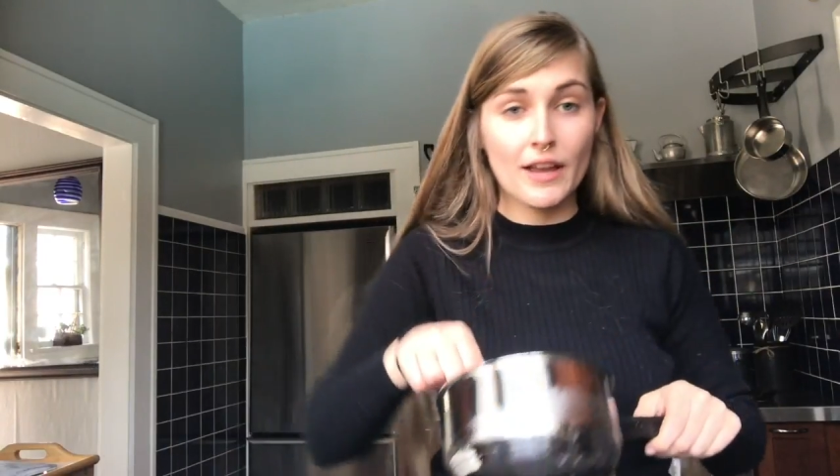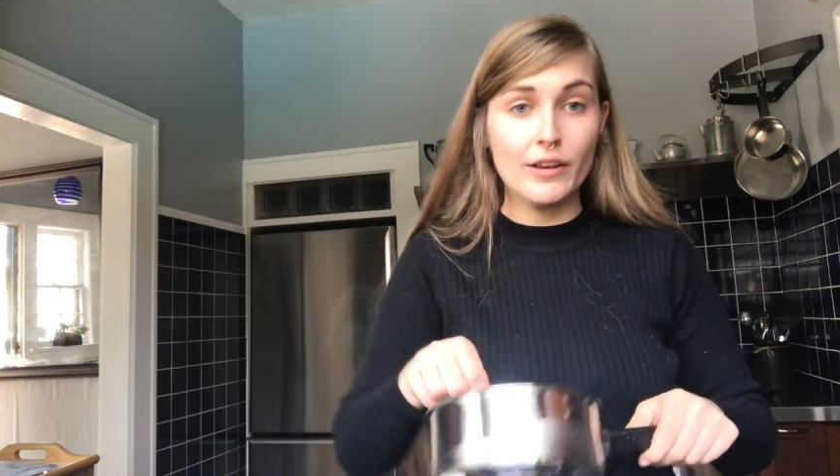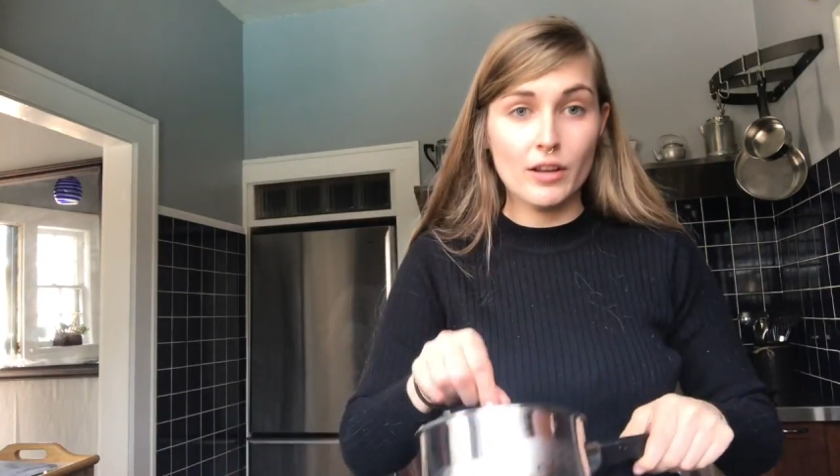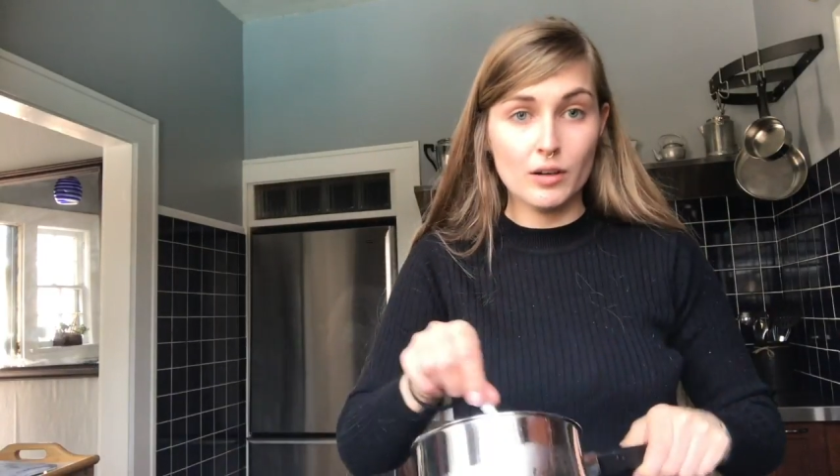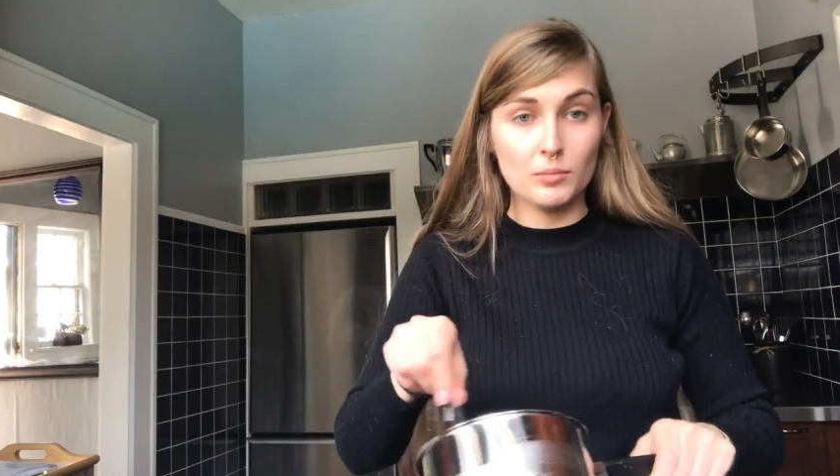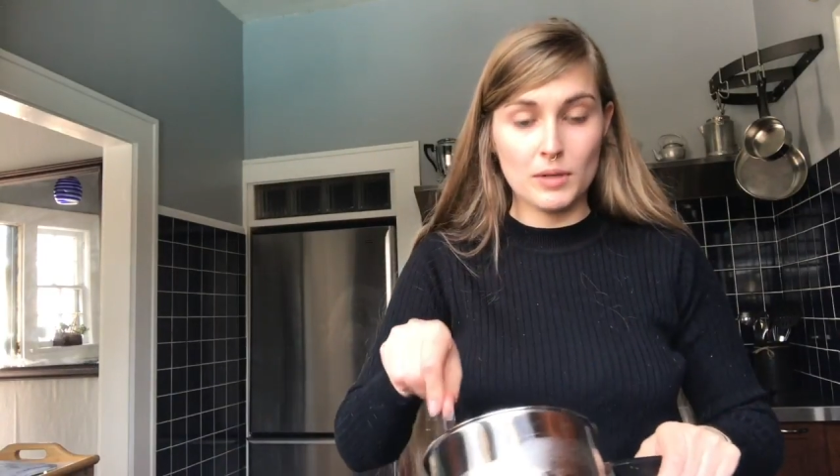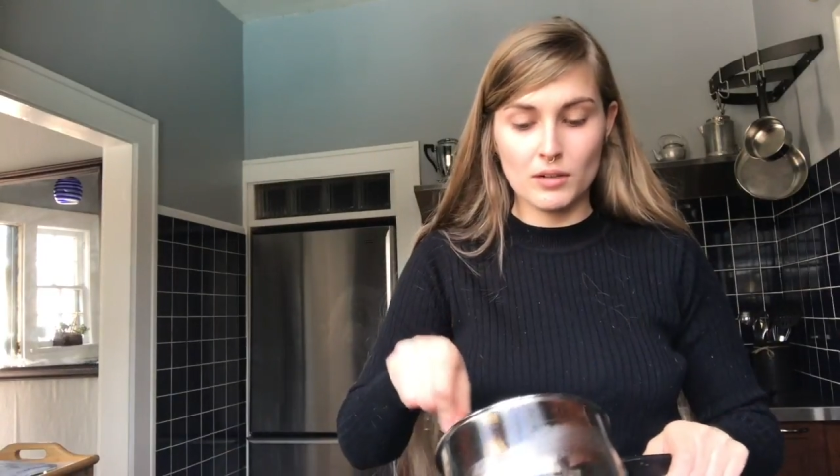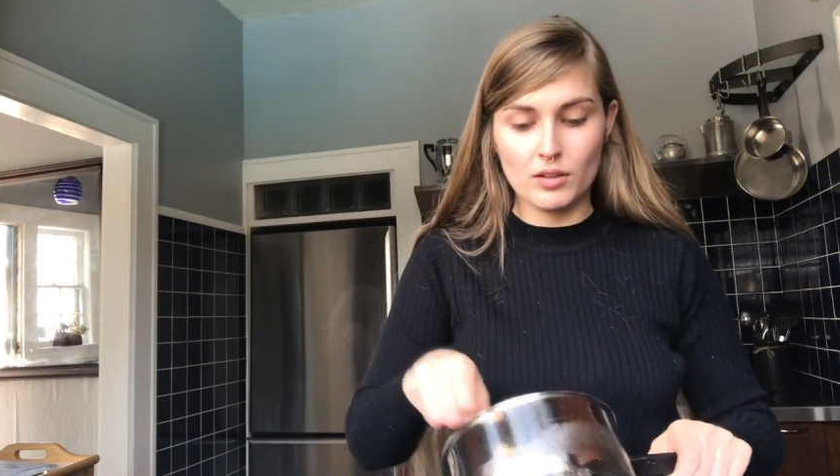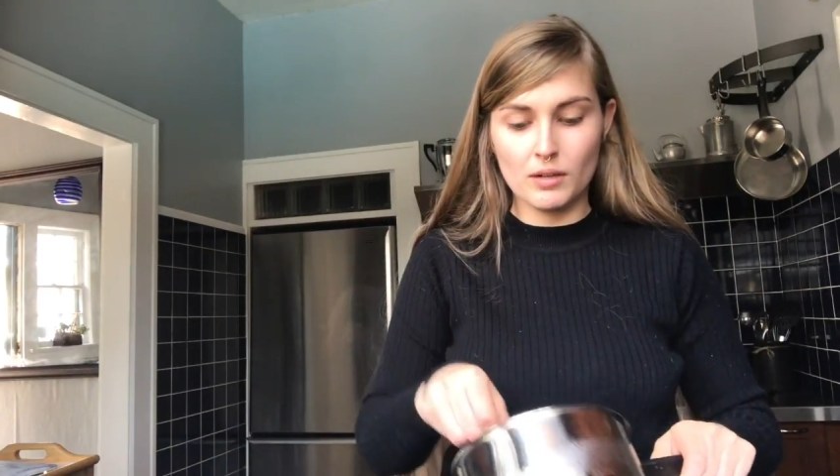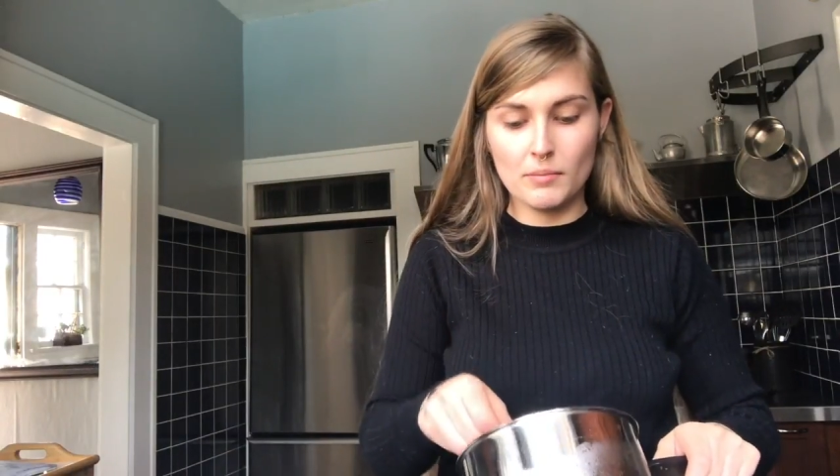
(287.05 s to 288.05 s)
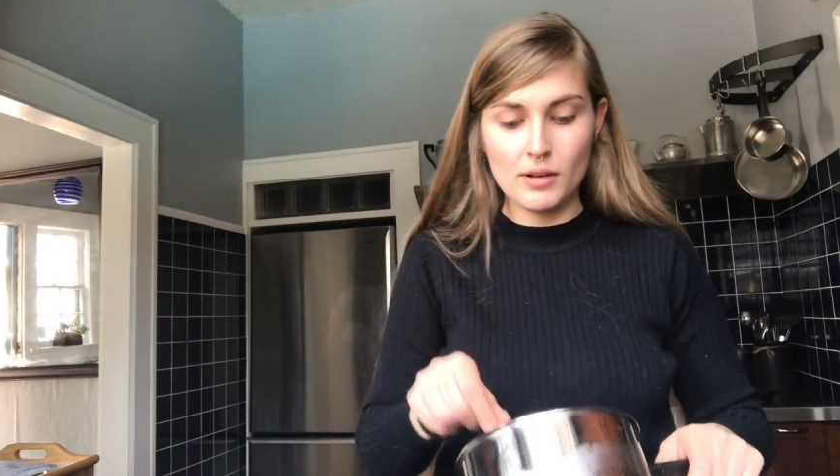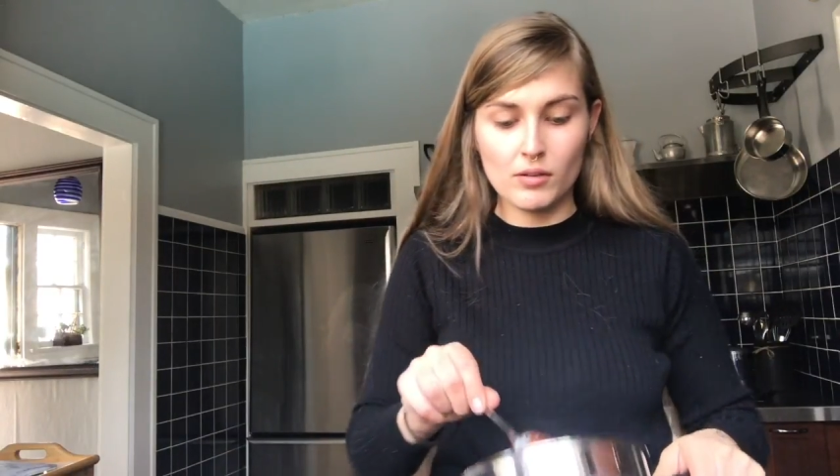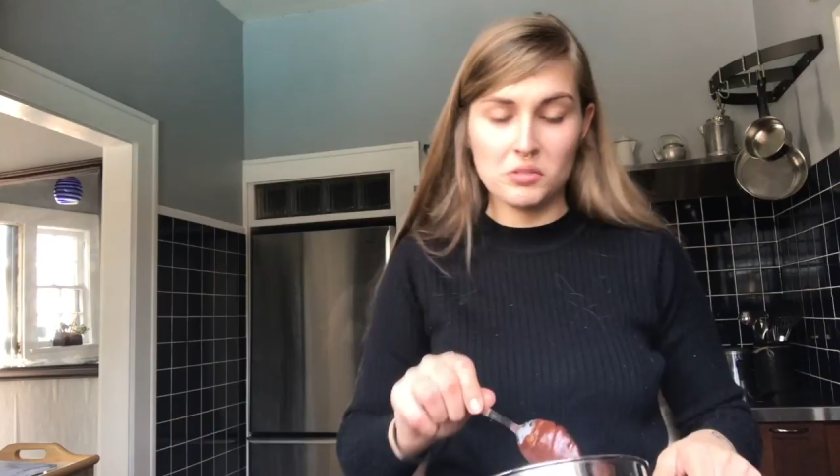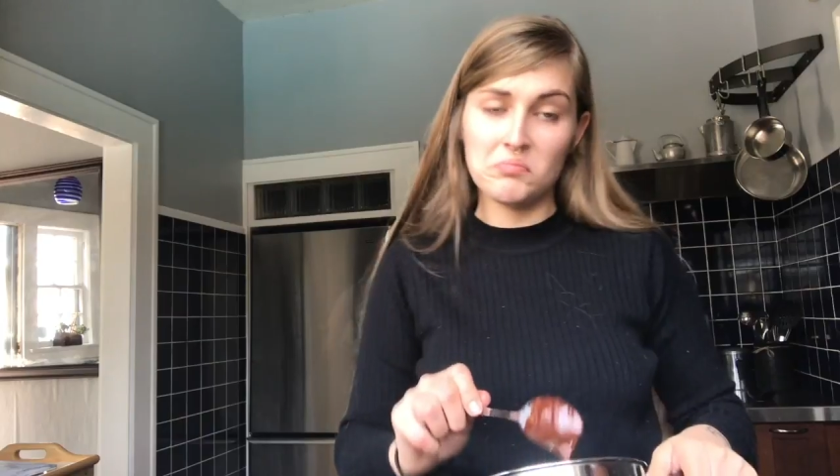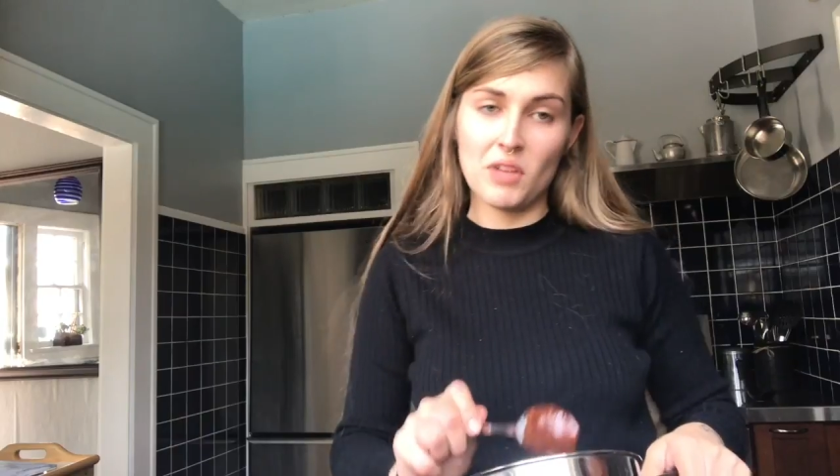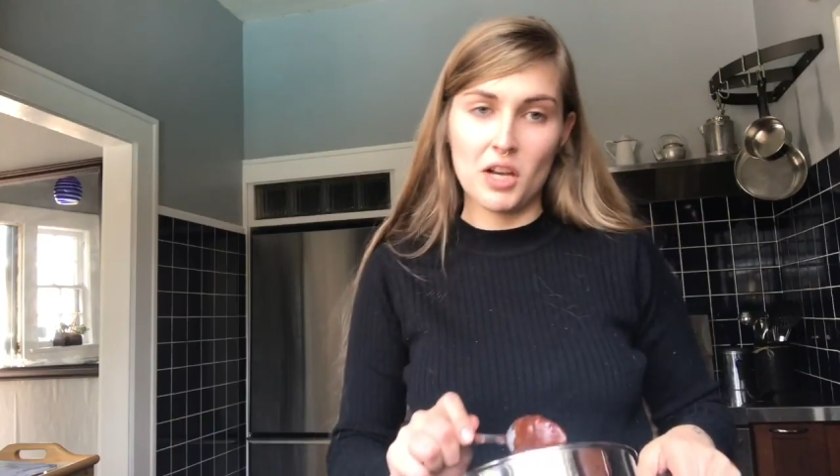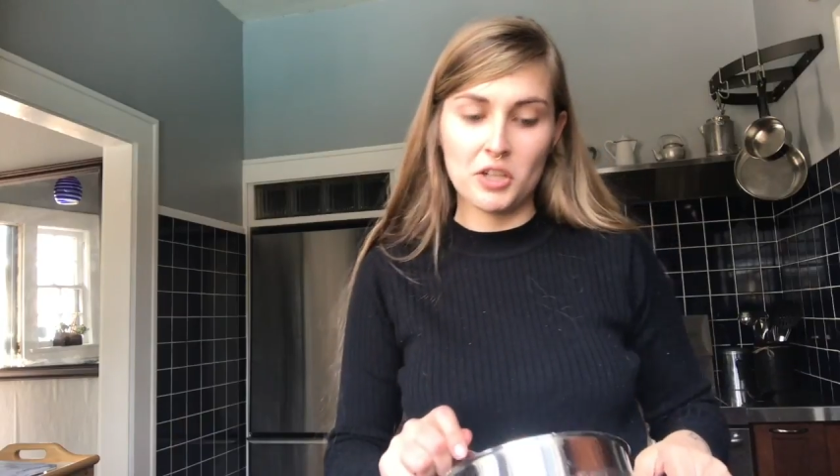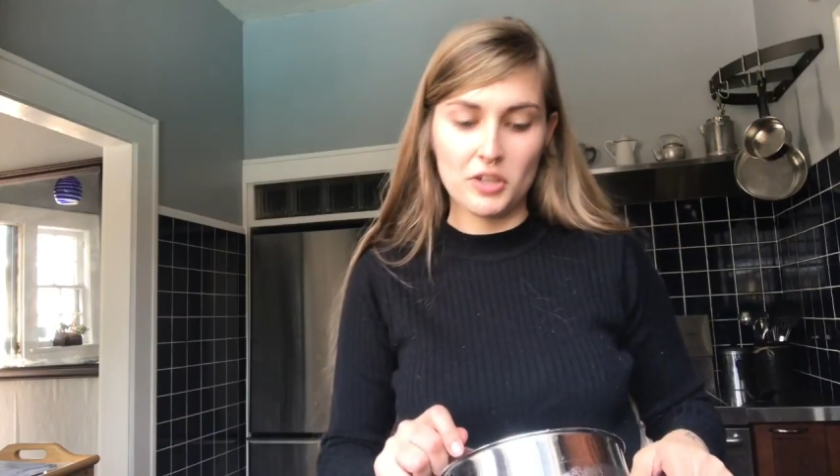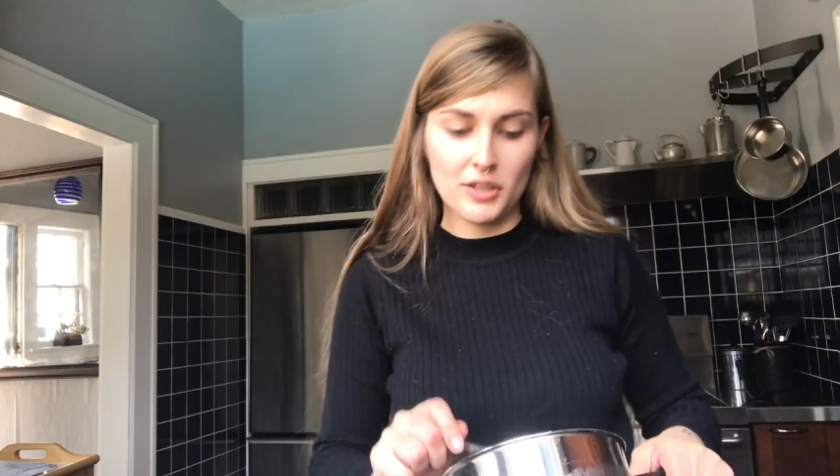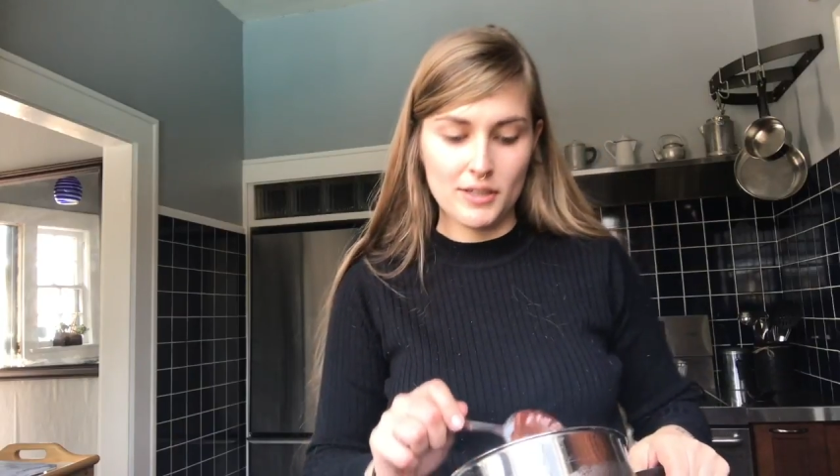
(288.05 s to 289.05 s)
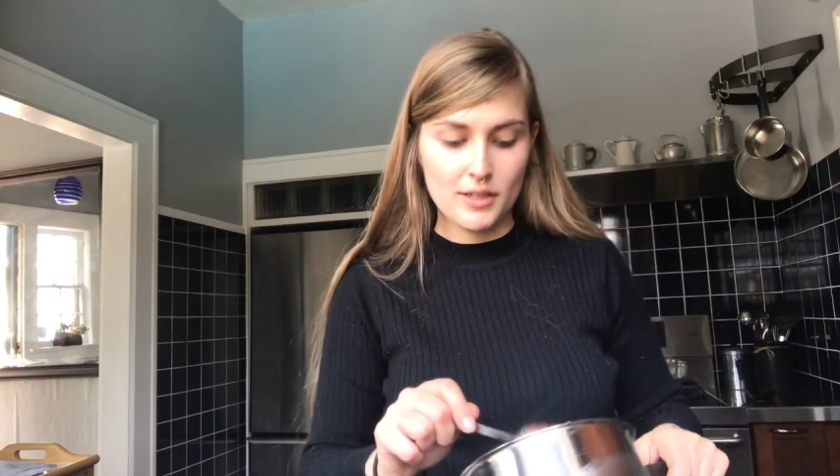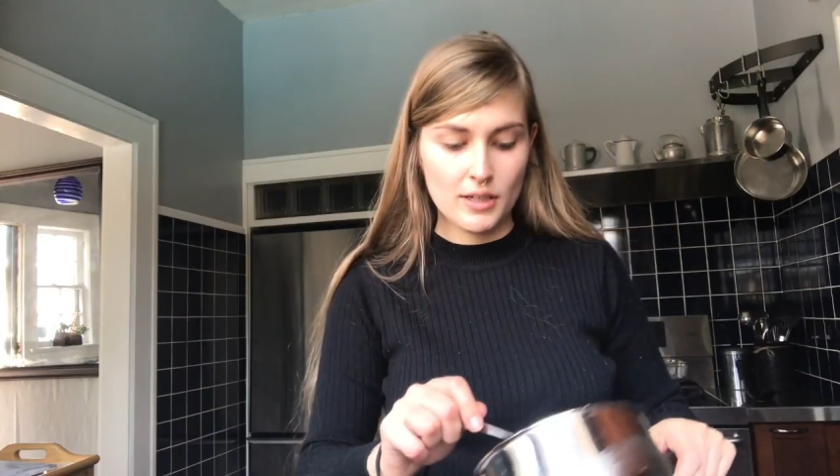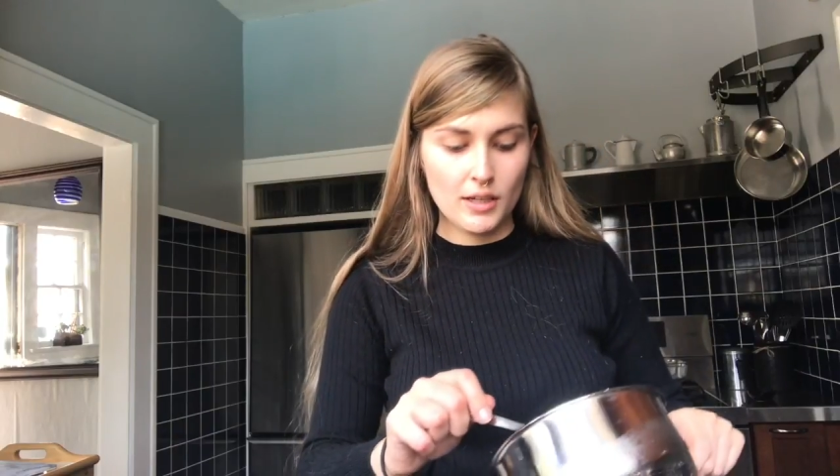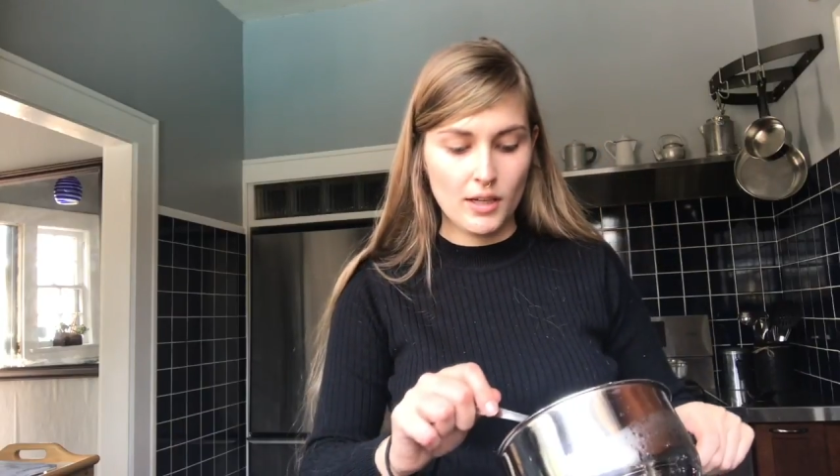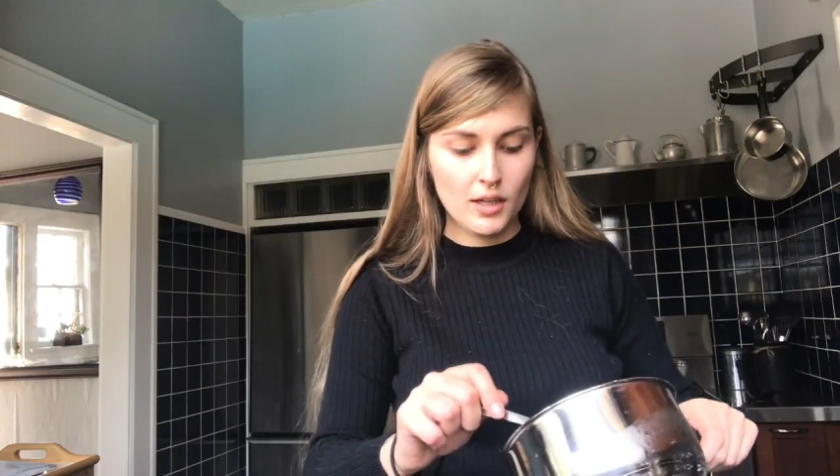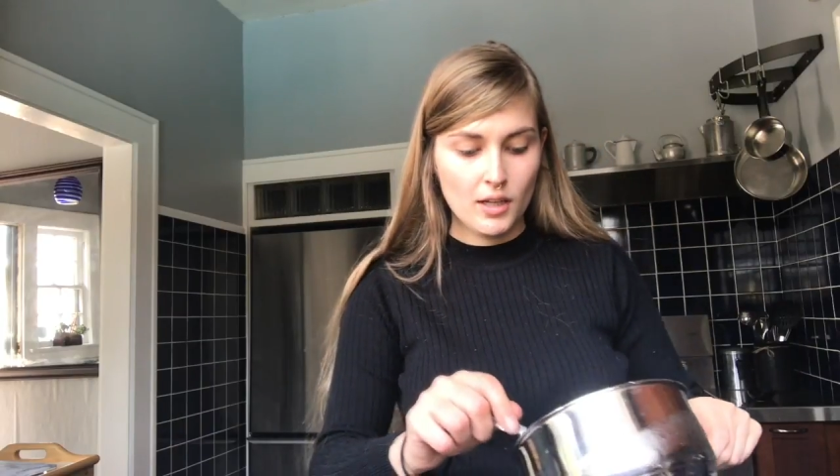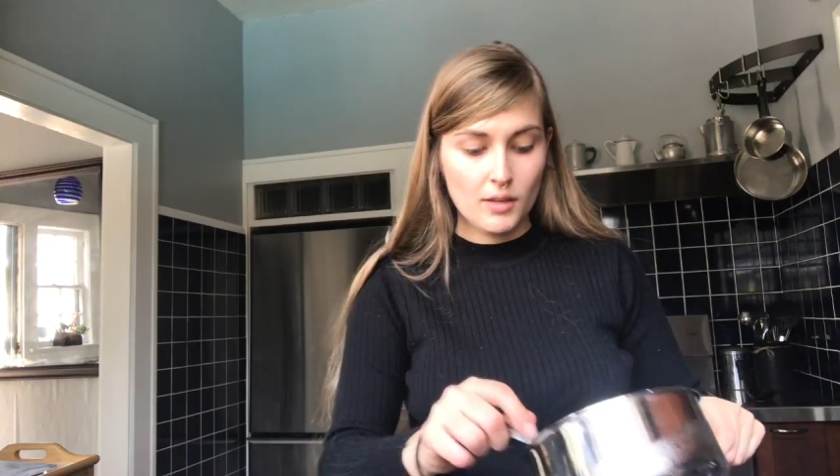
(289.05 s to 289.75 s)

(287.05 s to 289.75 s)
I know, metal on metal, not a good idea,